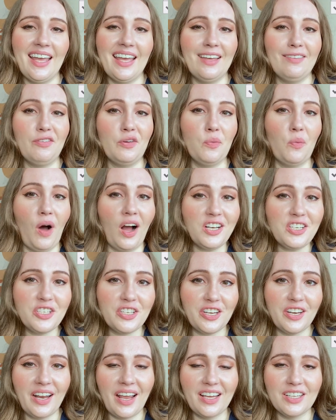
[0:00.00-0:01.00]
If you
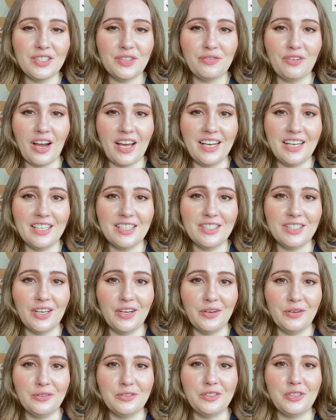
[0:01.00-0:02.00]
watch today's Friday
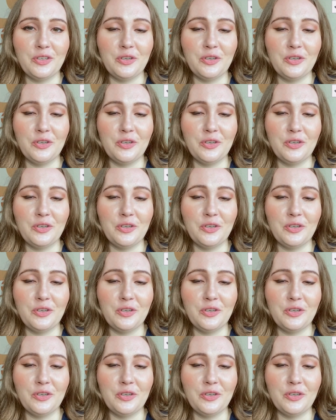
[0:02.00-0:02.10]
Sews,